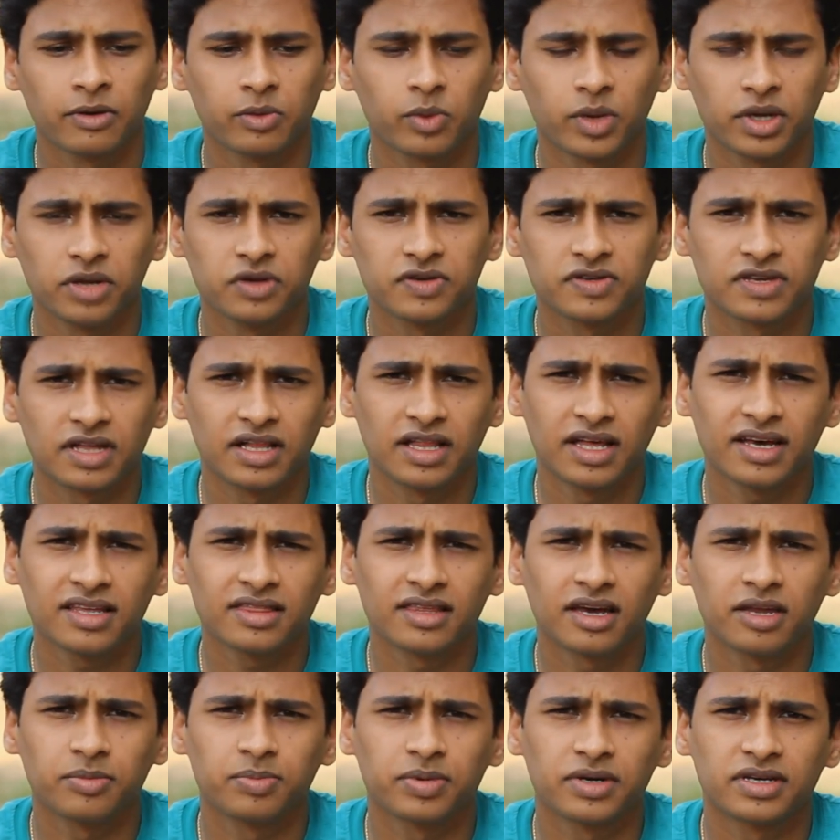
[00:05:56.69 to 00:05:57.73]
when you
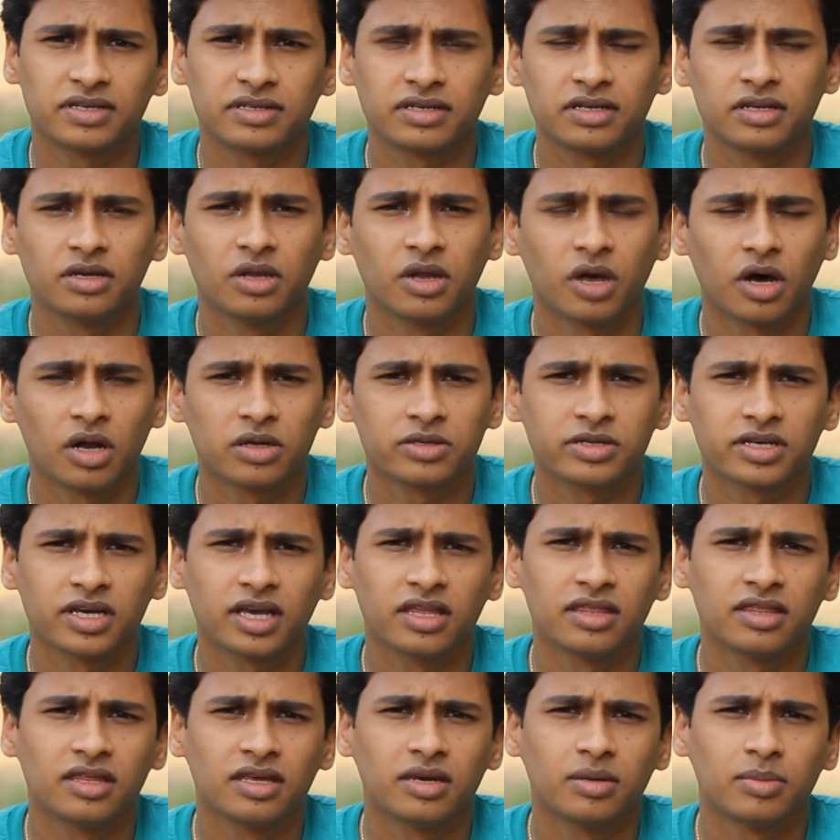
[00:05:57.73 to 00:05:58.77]
select that person, you'll also
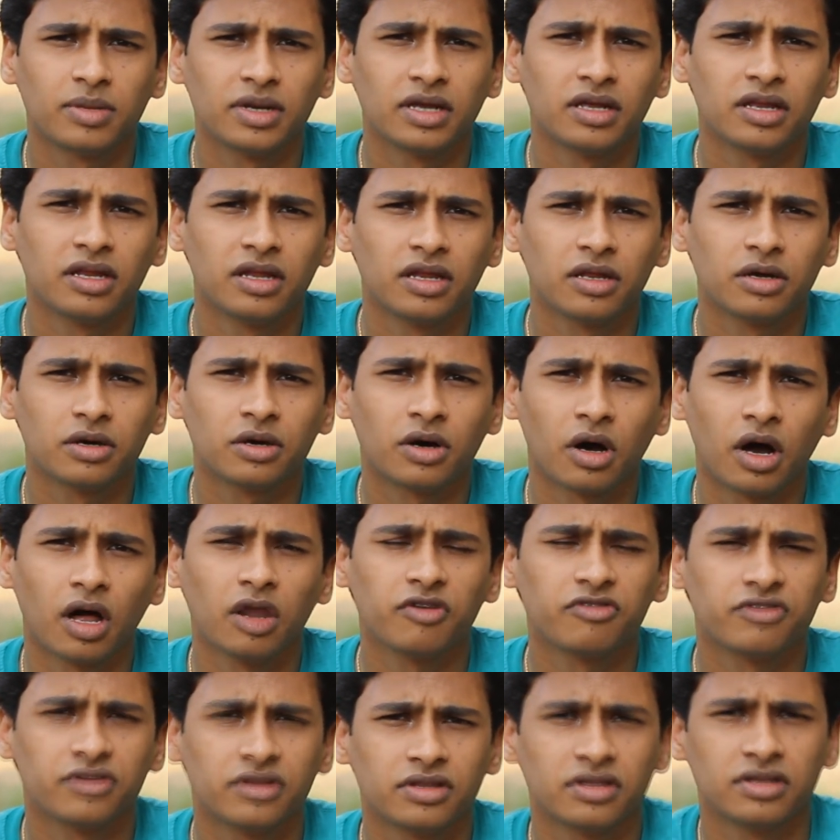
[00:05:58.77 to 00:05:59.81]
get the ability to
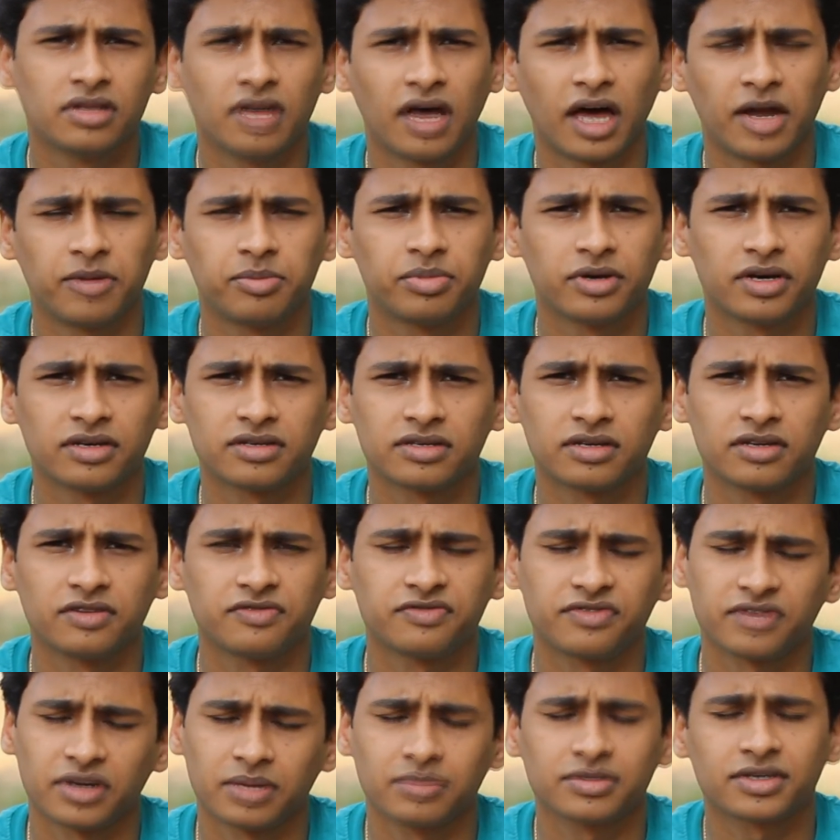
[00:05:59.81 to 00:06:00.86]
call that person
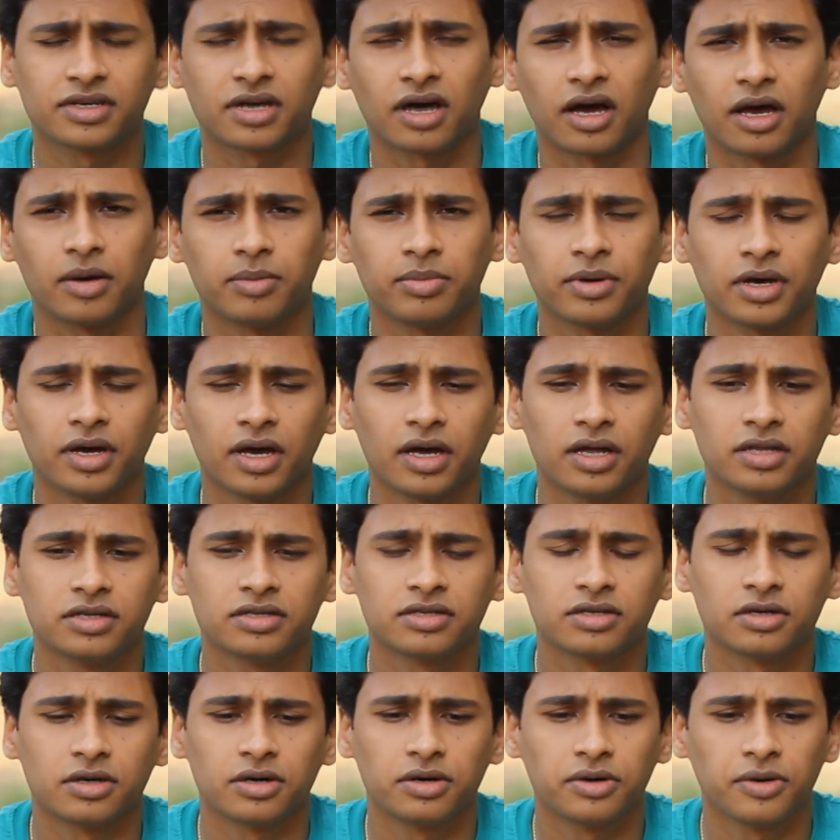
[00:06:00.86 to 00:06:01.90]
from Skype. And
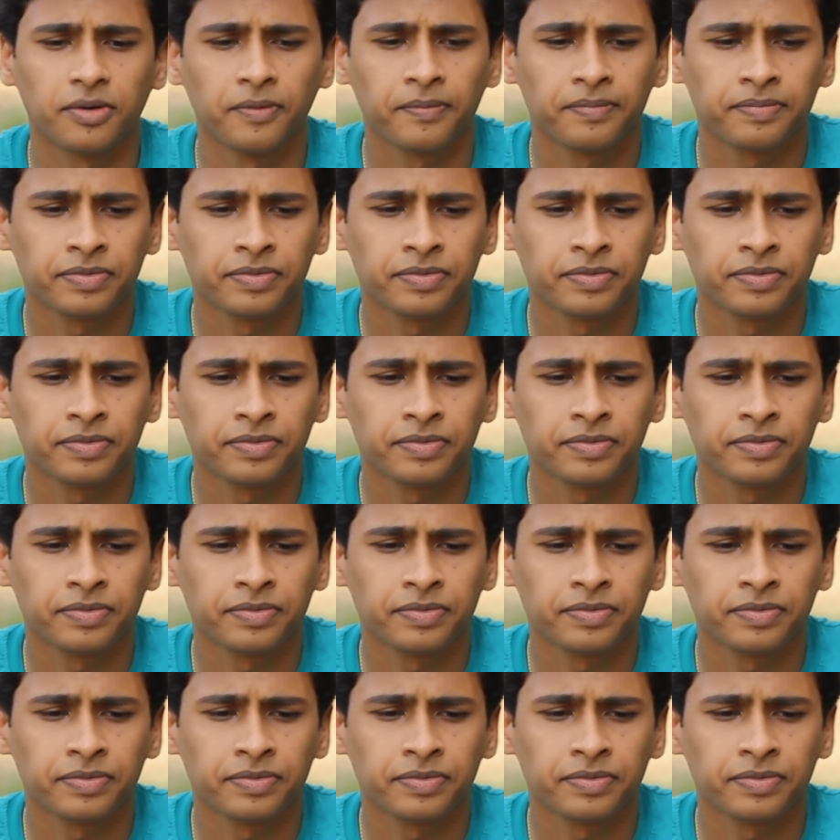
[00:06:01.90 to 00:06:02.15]
so